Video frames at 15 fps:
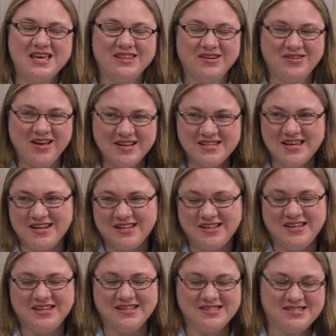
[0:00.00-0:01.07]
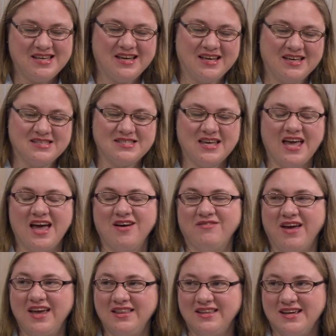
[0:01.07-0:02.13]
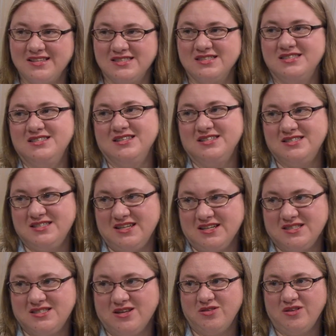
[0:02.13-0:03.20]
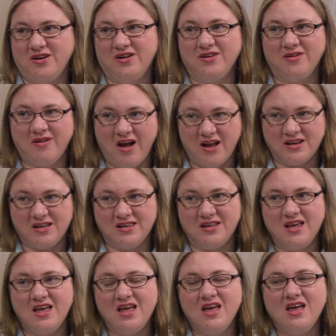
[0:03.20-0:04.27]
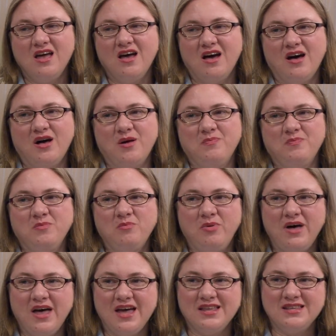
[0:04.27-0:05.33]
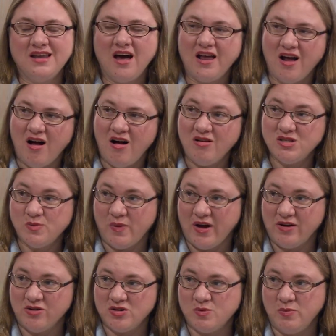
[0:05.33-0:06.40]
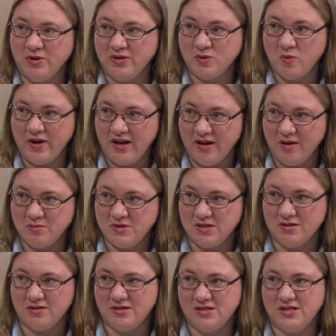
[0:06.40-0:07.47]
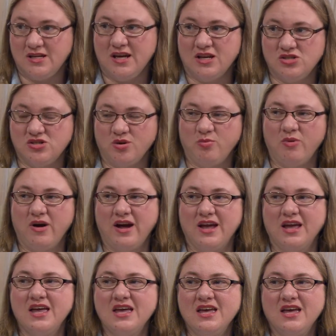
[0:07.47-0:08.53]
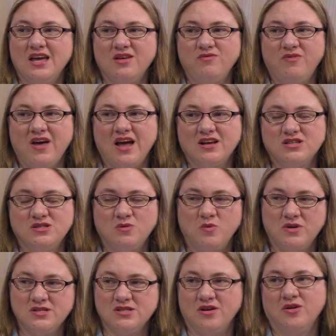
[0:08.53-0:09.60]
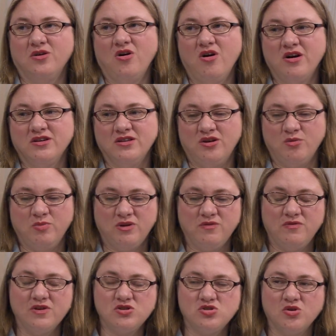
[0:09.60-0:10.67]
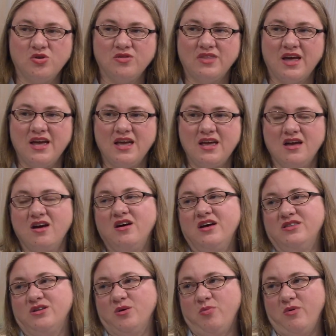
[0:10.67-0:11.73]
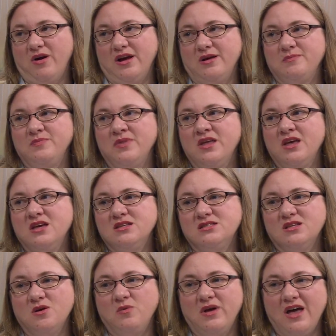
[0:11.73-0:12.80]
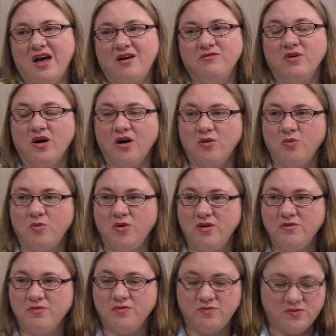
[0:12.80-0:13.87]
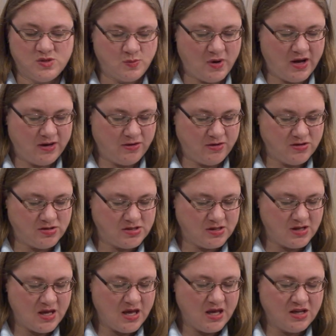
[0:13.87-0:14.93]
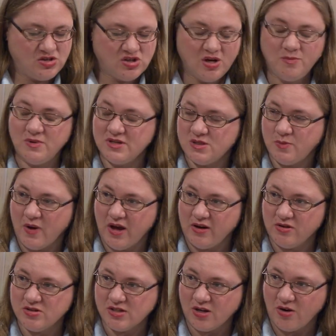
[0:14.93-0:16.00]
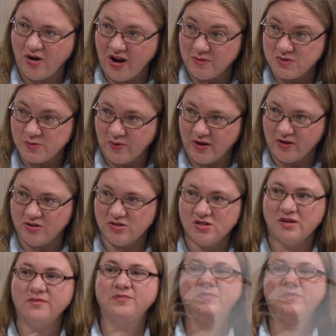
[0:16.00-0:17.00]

They're not technically an insect because they have 8 legs instead of 6, they're an arachnid. But not all spiders build a web to catch their prey. In fact, the ones in our garden that are beneficial, they hunt their prey. So we have wolf spiders, jumping spiders, and crab spiders.